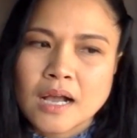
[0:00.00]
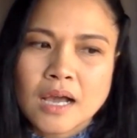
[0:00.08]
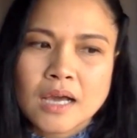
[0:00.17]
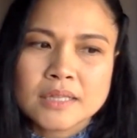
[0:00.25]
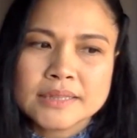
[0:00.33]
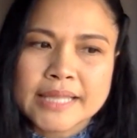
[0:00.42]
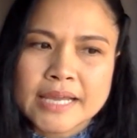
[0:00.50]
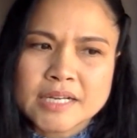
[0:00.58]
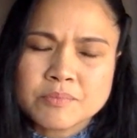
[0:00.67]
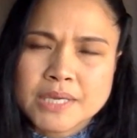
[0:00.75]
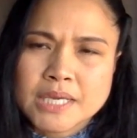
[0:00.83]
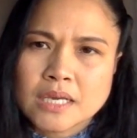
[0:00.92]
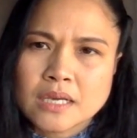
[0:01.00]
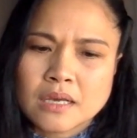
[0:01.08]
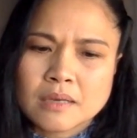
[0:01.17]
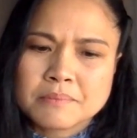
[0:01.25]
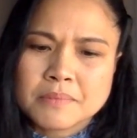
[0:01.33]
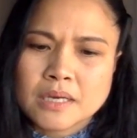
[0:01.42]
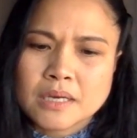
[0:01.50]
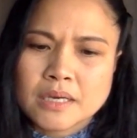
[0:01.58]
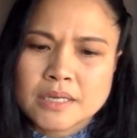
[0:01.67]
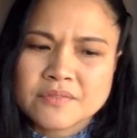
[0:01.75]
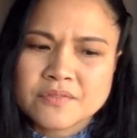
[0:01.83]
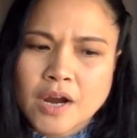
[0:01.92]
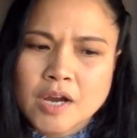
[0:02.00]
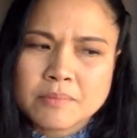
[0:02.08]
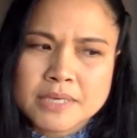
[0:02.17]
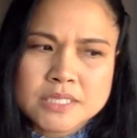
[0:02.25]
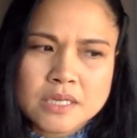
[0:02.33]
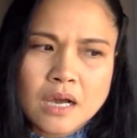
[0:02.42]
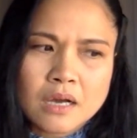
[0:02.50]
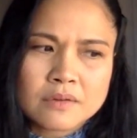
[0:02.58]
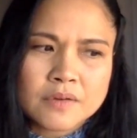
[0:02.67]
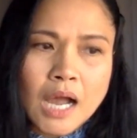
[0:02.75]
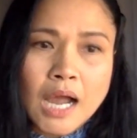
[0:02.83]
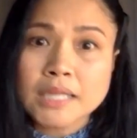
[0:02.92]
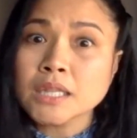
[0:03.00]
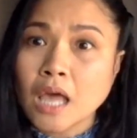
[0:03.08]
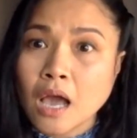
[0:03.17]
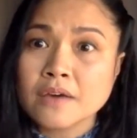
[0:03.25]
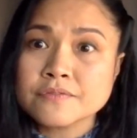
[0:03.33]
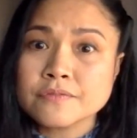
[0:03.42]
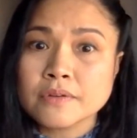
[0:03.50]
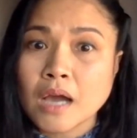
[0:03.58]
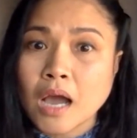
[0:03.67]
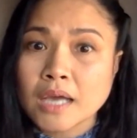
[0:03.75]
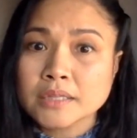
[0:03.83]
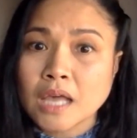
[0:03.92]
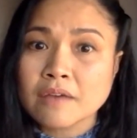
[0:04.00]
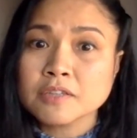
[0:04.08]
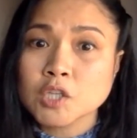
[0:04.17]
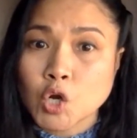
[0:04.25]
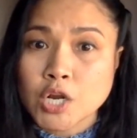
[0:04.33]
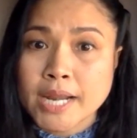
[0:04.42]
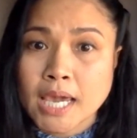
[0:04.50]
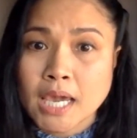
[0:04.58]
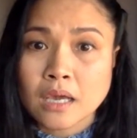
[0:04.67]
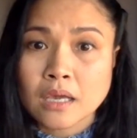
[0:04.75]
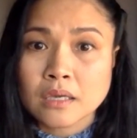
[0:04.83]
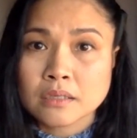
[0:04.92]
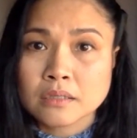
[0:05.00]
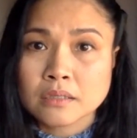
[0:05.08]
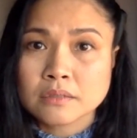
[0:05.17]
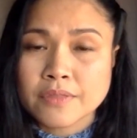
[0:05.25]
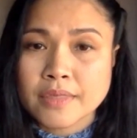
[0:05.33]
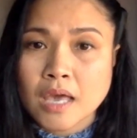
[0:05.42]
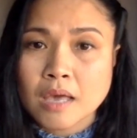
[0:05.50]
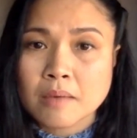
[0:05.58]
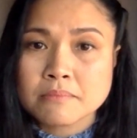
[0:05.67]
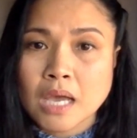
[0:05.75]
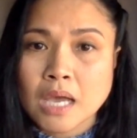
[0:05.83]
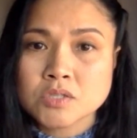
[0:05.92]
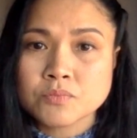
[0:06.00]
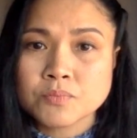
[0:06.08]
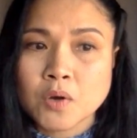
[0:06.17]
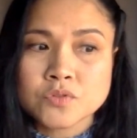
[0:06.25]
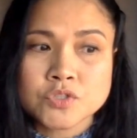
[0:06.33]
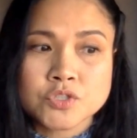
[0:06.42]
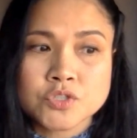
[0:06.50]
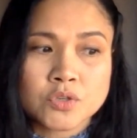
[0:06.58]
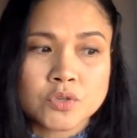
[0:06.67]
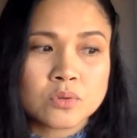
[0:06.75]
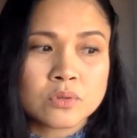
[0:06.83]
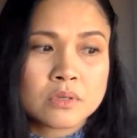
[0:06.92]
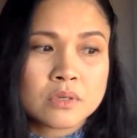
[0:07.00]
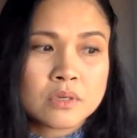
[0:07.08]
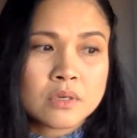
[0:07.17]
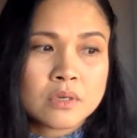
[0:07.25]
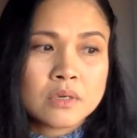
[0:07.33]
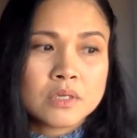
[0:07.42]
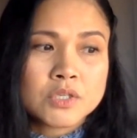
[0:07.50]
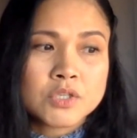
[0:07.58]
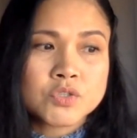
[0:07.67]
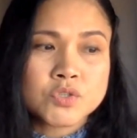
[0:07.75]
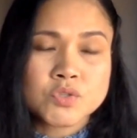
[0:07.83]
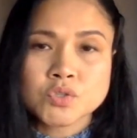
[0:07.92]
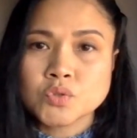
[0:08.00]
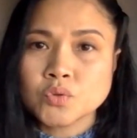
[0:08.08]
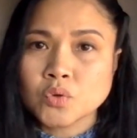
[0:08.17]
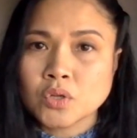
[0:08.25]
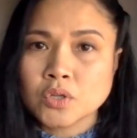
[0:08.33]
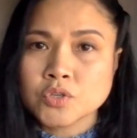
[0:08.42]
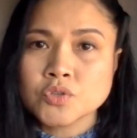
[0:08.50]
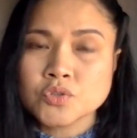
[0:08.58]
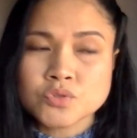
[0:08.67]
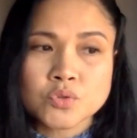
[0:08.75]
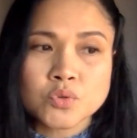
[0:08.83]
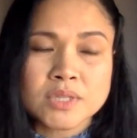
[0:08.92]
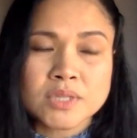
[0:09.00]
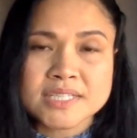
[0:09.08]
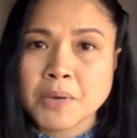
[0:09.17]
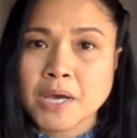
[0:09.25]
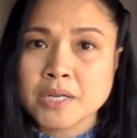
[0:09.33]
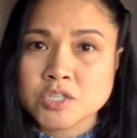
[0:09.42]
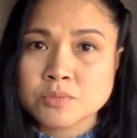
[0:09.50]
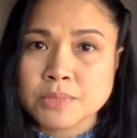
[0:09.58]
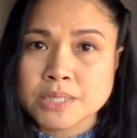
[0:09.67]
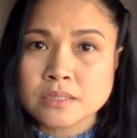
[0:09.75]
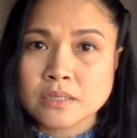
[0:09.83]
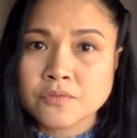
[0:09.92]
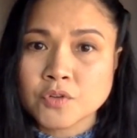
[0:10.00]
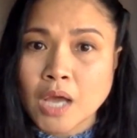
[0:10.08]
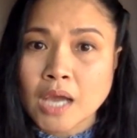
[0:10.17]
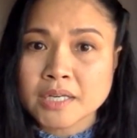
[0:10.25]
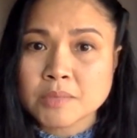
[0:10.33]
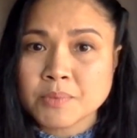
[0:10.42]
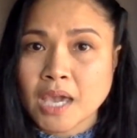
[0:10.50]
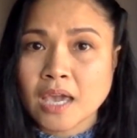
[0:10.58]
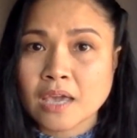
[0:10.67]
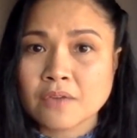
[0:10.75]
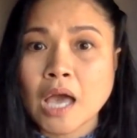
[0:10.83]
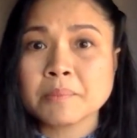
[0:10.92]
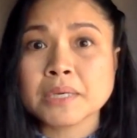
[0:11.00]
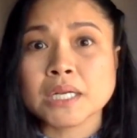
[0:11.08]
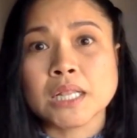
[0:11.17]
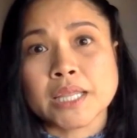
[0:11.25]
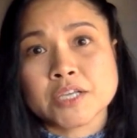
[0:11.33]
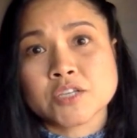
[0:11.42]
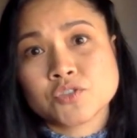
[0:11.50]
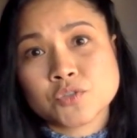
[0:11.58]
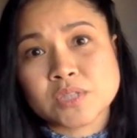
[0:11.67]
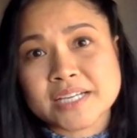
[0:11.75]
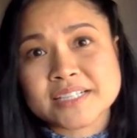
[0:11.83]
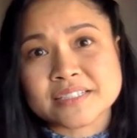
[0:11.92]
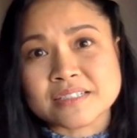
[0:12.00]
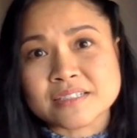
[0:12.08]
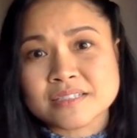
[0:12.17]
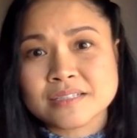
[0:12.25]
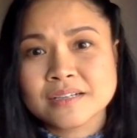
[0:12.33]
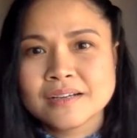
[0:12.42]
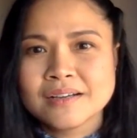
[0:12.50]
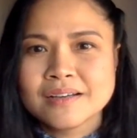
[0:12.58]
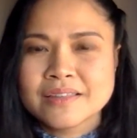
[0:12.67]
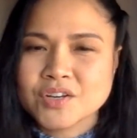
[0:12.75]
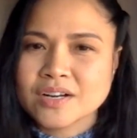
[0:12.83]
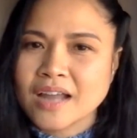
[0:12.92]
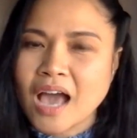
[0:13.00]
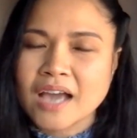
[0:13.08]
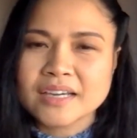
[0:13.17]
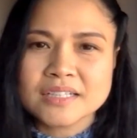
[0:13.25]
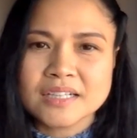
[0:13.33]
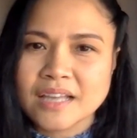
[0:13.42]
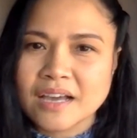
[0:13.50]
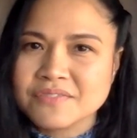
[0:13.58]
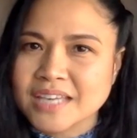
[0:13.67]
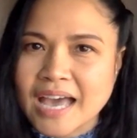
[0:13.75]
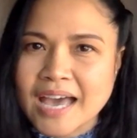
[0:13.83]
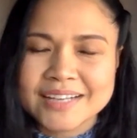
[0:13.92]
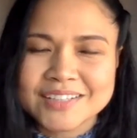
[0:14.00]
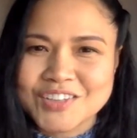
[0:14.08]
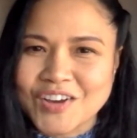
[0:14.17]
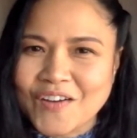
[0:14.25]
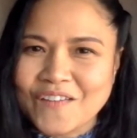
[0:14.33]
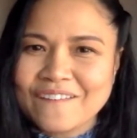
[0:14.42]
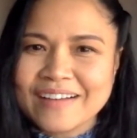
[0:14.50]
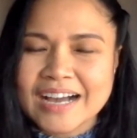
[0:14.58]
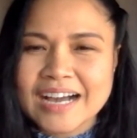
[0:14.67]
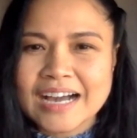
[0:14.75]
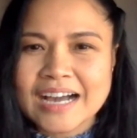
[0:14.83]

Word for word: Uh, let it be a, uh, an environment of I love I love learning for them as opposed to you do school you use school as a punishment if you're not going to behave I'm going to let you do lessons right I love that you know mm-hmm.